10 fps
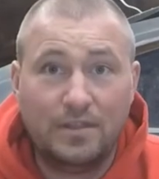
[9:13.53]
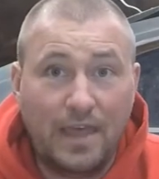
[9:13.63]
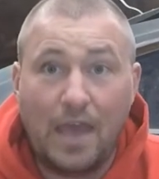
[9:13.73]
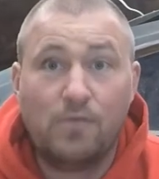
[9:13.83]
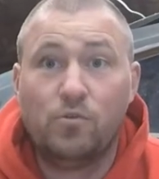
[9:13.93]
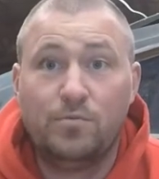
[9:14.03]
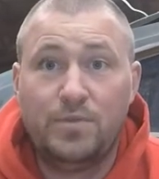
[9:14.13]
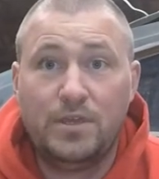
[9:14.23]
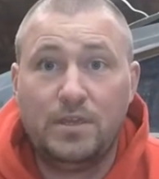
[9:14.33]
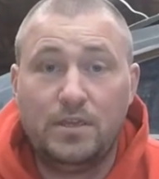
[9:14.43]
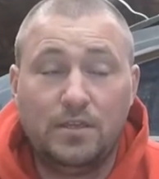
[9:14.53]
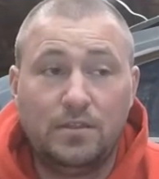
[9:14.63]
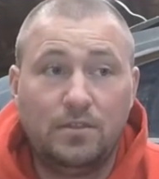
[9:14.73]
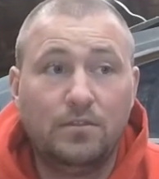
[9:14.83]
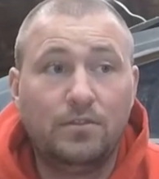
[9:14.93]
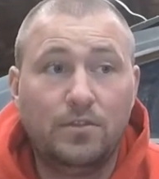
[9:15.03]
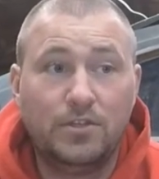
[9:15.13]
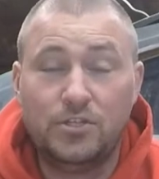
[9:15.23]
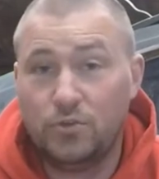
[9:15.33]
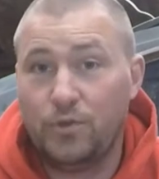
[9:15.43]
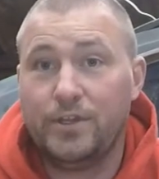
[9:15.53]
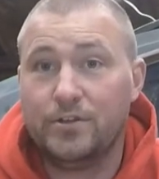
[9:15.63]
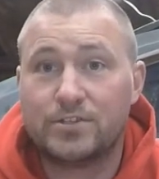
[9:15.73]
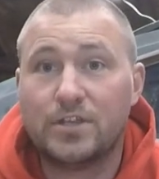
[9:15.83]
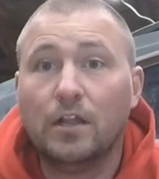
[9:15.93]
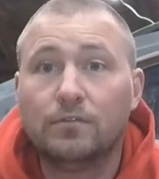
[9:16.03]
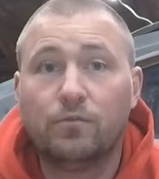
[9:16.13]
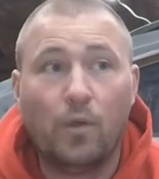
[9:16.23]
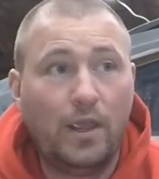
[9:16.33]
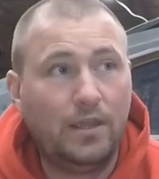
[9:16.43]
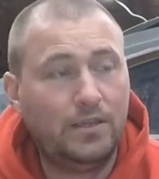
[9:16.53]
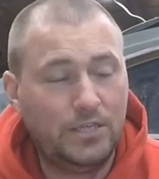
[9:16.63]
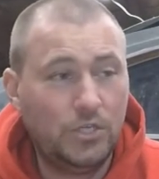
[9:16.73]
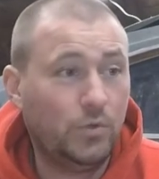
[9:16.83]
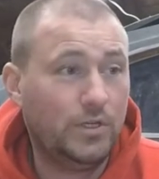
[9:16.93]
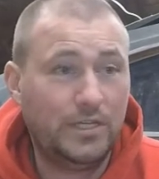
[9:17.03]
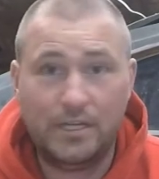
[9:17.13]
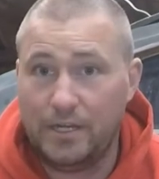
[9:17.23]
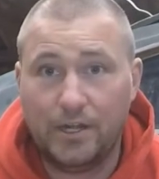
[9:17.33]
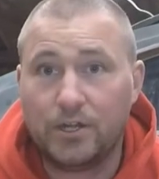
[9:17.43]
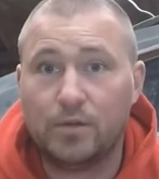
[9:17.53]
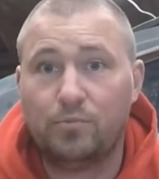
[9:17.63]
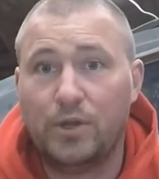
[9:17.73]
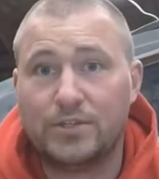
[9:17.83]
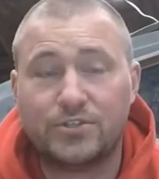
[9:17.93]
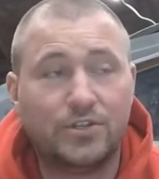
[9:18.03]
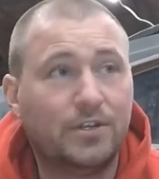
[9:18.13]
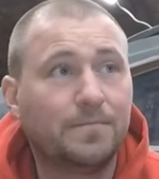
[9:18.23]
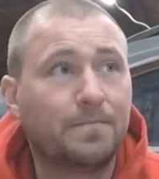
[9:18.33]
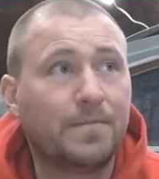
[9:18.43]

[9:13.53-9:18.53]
that would be the do-it-yourself way. You would need an air compressor,